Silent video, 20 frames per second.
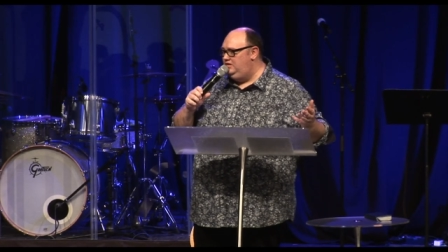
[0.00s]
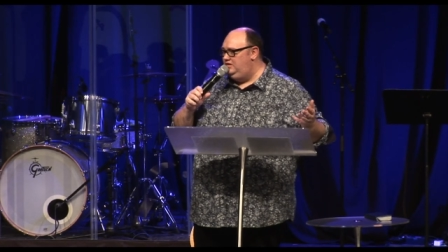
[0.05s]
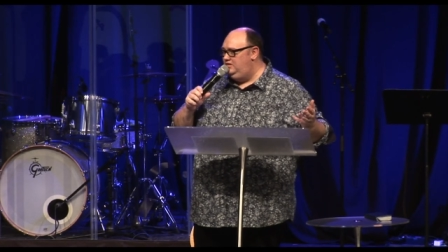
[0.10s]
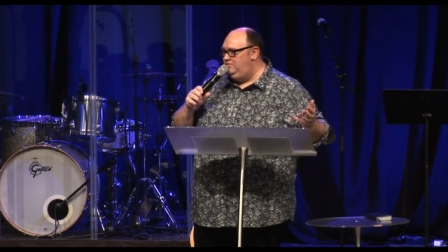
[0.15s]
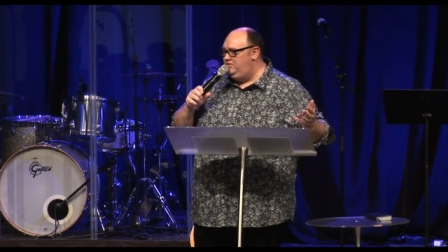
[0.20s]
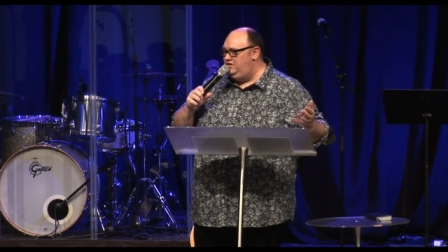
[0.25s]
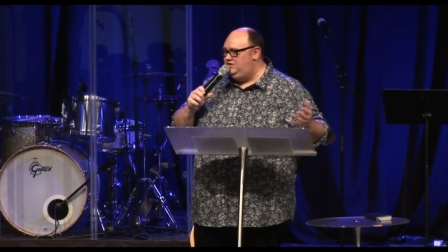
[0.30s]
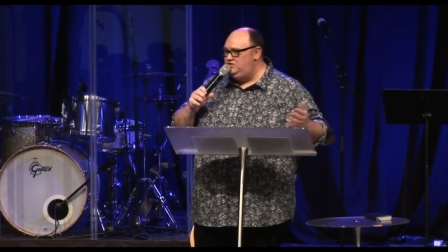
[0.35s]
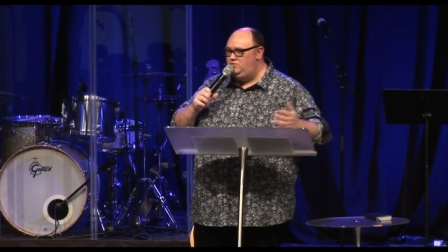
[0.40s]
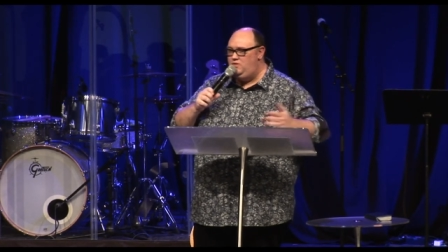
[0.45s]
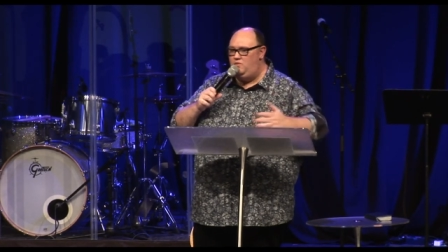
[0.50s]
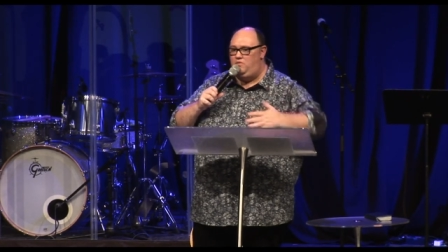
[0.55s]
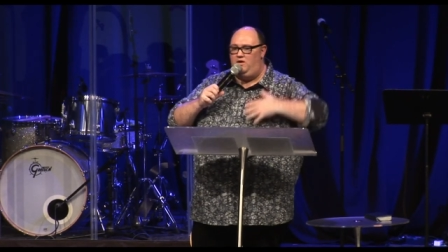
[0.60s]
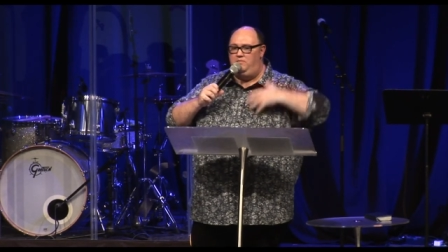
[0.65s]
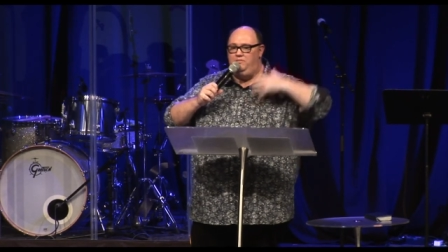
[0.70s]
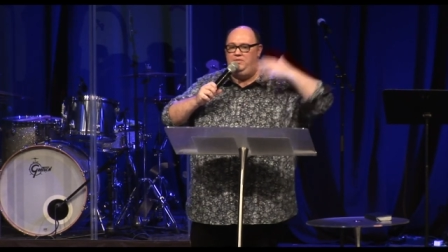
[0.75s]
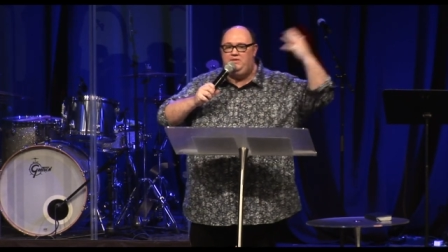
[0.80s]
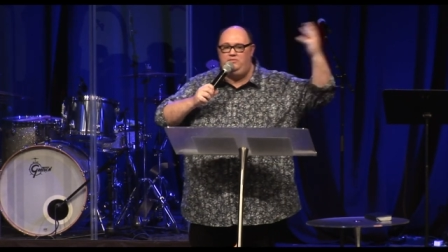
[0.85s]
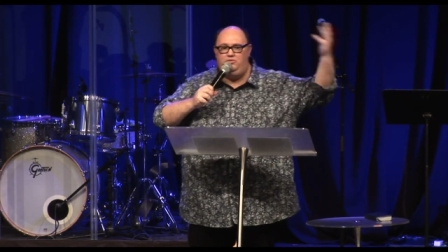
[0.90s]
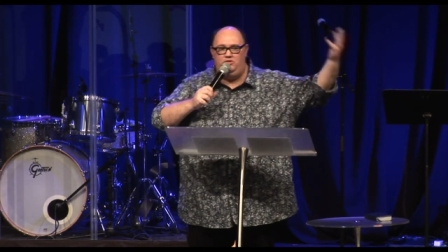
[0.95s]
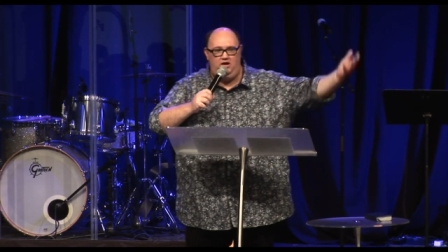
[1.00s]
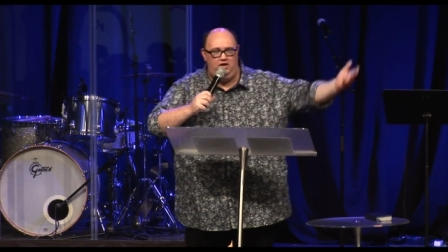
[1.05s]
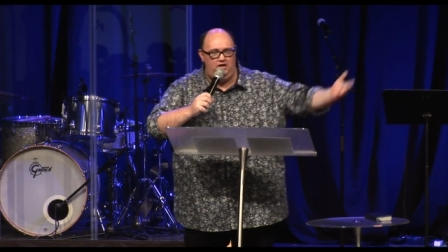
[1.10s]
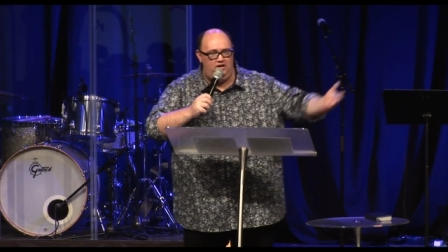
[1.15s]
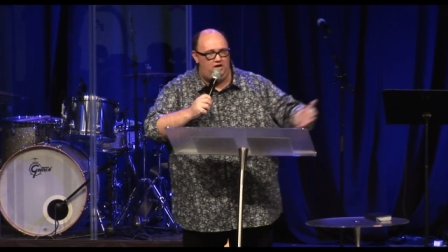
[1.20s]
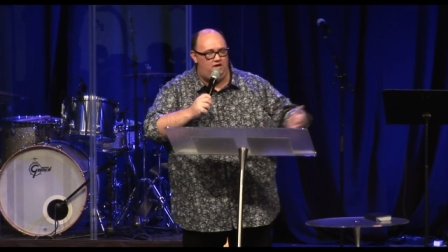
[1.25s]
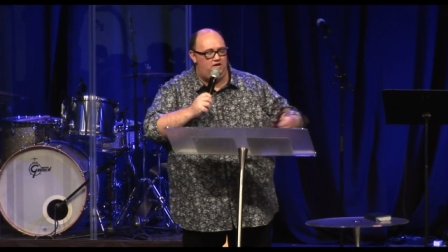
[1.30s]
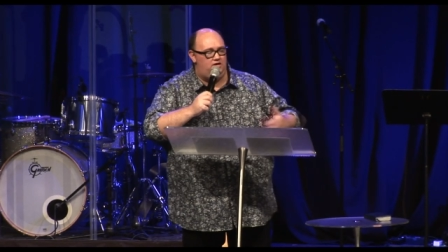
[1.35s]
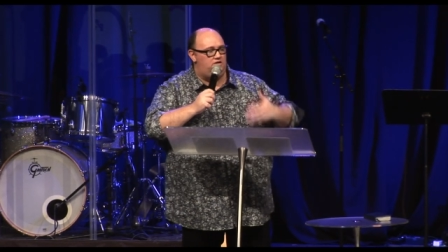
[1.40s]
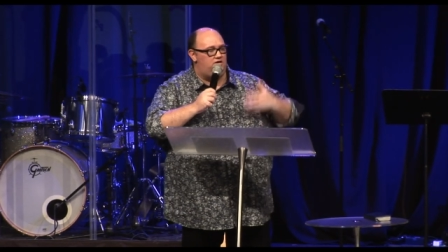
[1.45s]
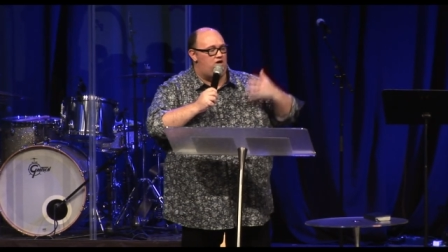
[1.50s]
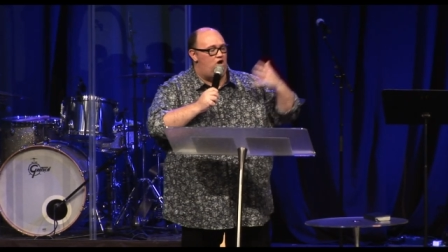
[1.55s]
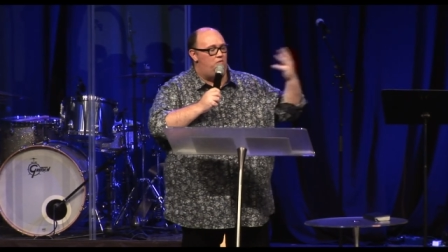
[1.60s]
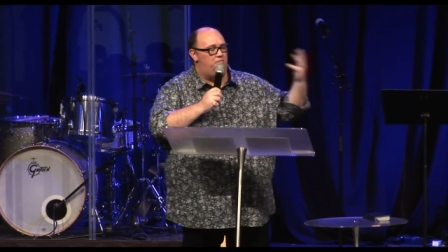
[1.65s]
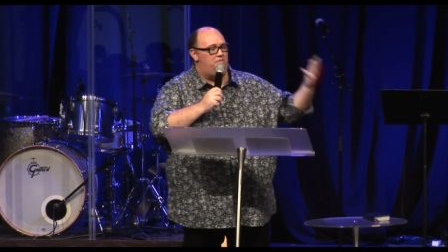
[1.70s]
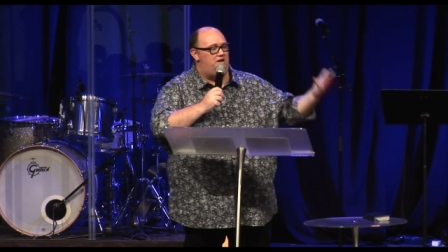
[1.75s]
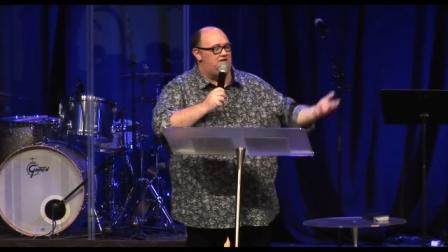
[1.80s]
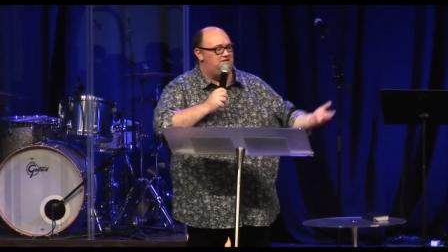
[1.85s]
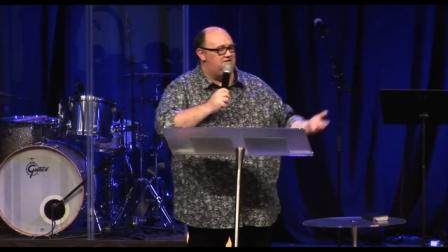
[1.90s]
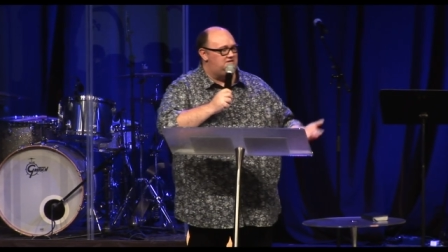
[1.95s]
because we want people to uh, uh,
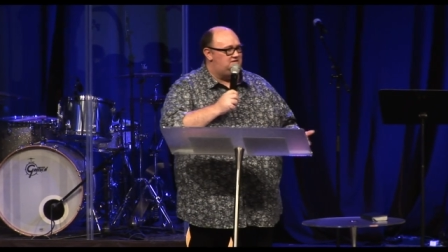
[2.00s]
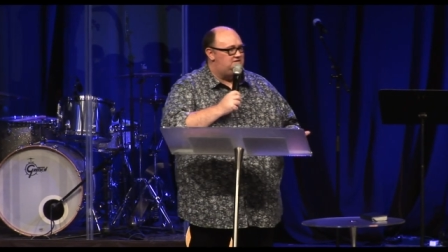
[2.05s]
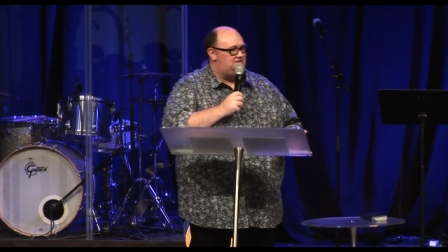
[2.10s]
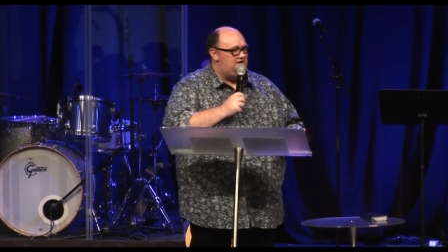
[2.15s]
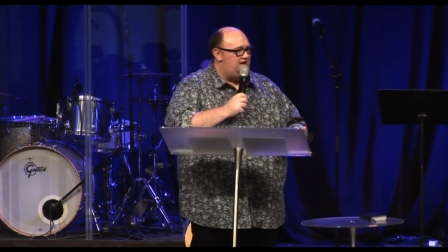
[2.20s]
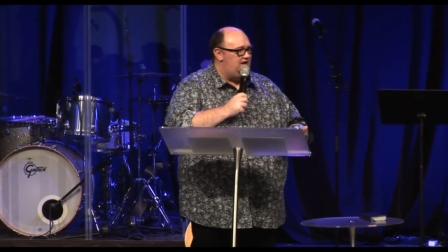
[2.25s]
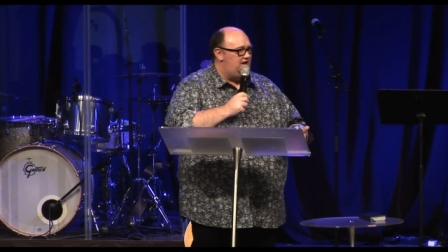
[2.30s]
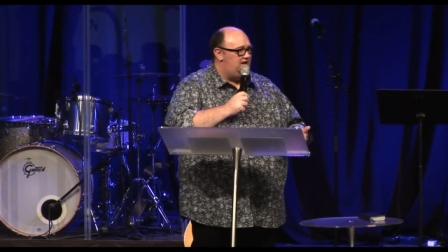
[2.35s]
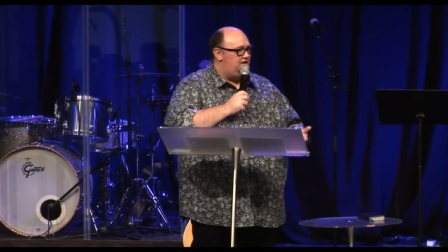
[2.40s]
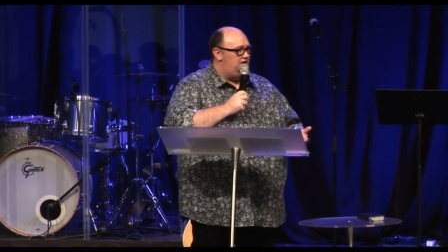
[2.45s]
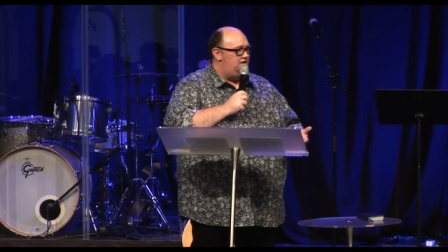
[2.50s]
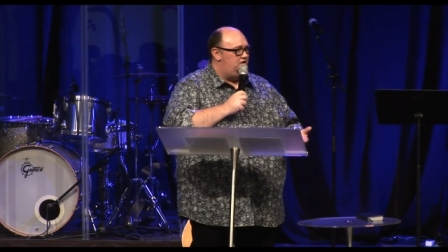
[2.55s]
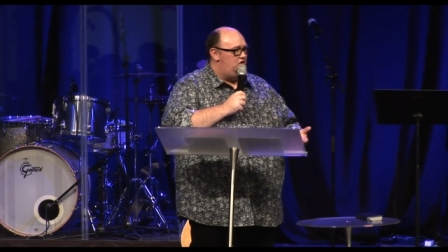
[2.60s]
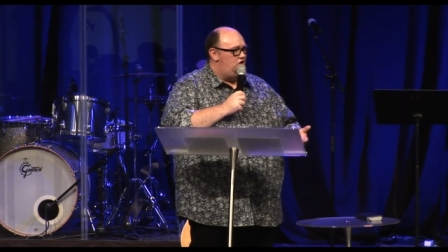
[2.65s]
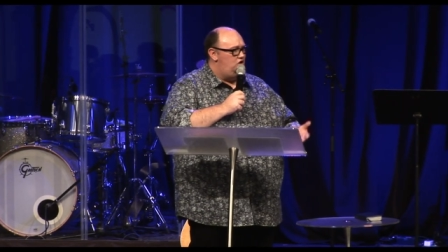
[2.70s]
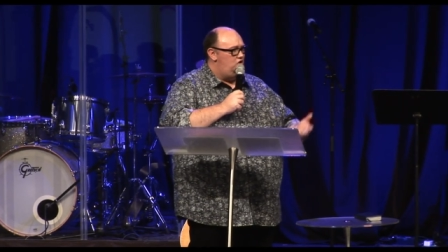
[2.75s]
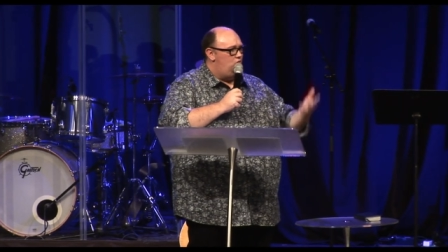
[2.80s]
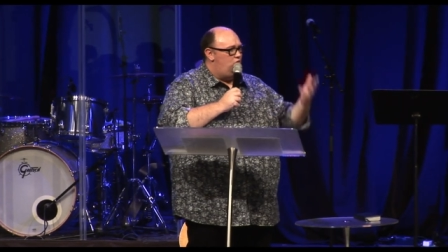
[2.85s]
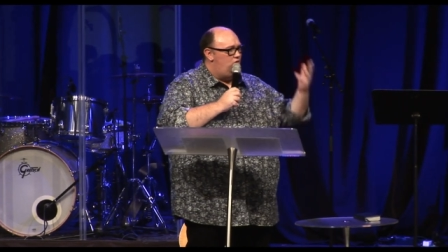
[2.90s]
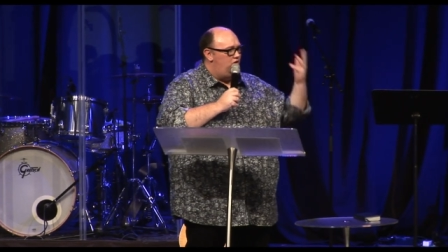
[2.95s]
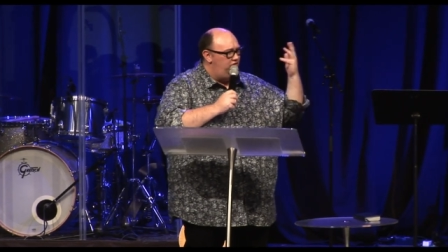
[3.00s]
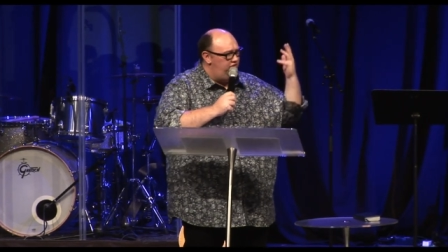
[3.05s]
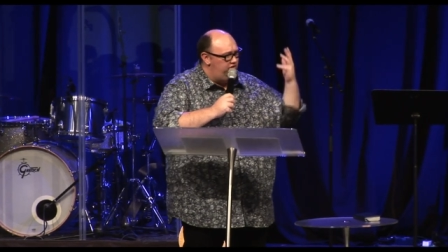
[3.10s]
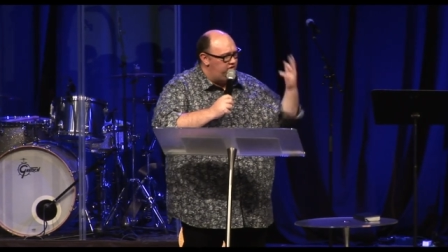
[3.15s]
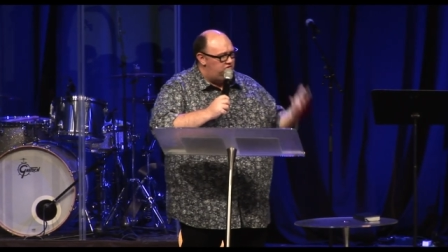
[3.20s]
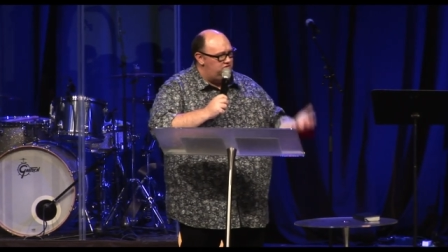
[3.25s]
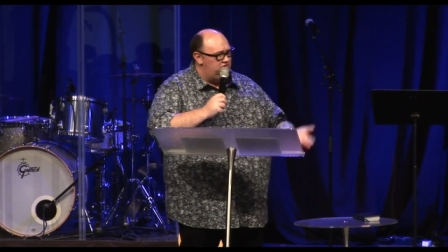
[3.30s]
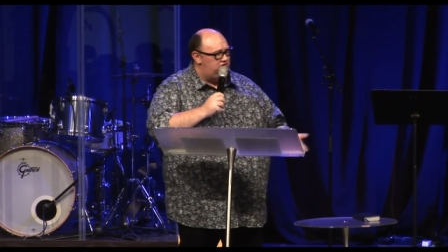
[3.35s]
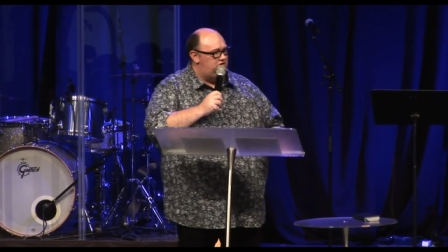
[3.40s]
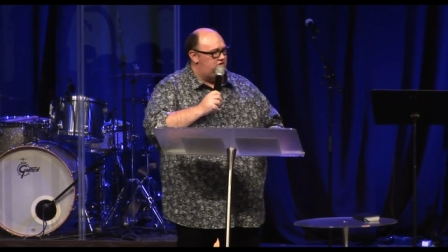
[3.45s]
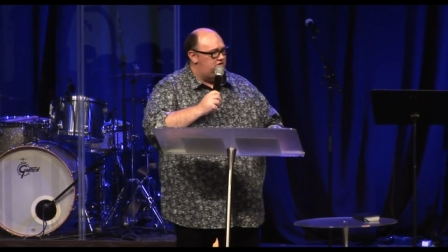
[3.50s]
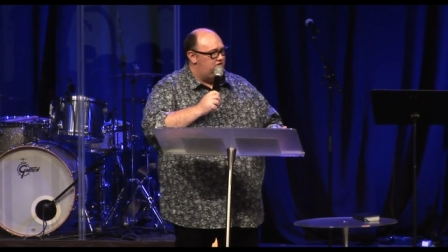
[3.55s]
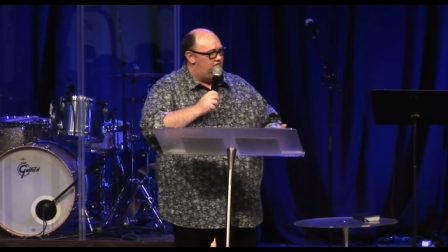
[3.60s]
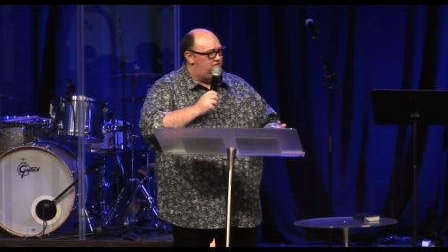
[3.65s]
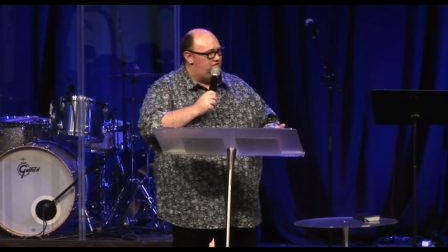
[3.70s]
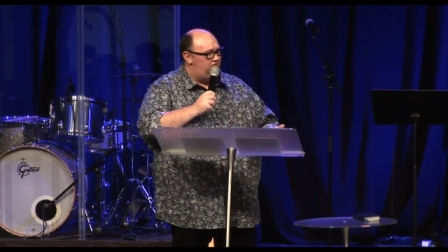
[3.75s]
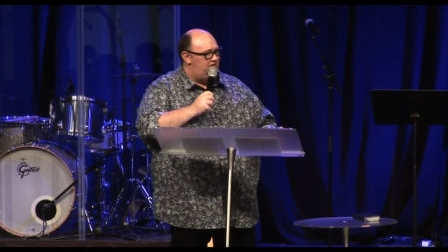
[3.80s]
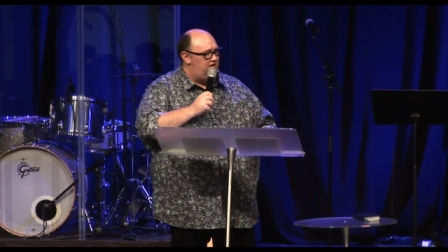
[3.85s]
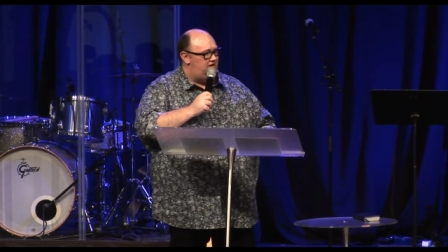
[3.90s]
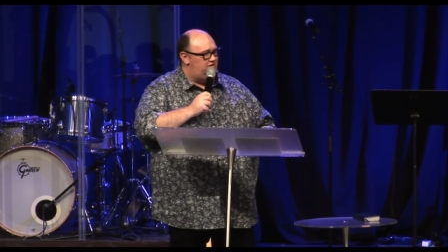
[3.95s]
help understand what the
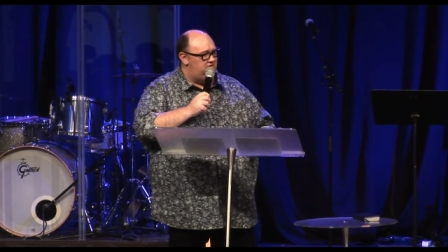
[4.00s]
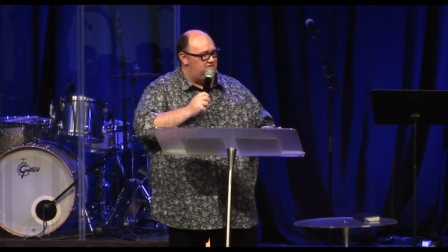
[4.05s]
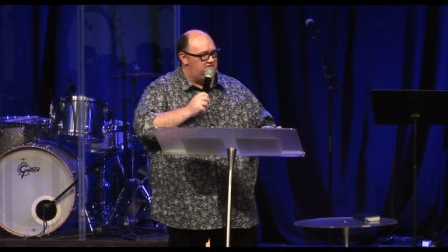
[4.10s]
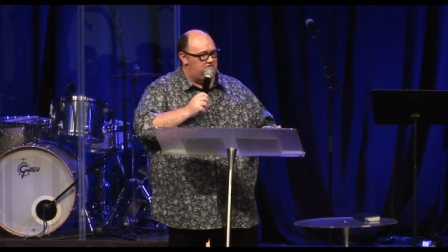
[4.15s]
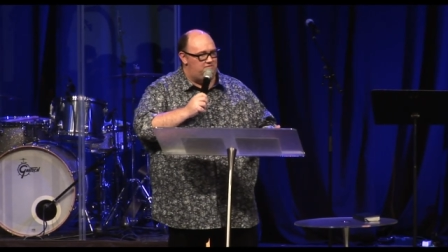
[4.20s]
Christian faith is